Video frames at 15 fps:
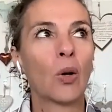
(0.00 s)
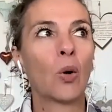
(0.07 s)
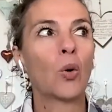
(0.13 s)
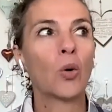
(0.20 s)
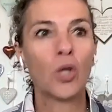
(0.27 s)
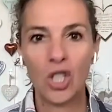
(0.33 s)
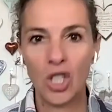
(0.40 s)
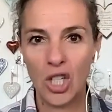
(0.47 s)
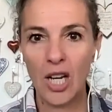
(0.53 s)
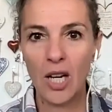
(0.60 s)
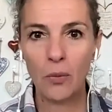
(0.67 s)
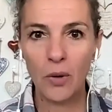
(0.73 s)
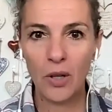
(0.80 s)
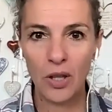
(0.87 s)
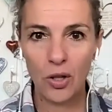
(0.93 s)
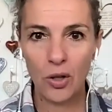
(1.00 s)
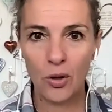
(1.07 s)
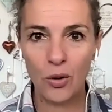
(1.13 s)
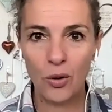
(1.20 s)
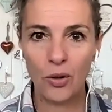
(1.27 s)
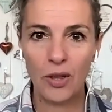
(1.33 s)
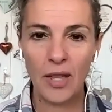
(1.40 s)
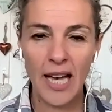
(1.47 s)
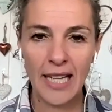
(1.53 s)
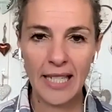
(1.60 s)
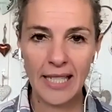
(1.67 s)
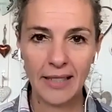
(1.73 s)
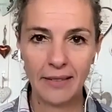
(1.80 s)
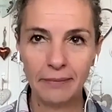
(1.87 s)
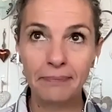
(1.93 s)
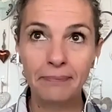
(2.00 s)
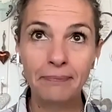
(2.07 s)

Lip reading: or share with you that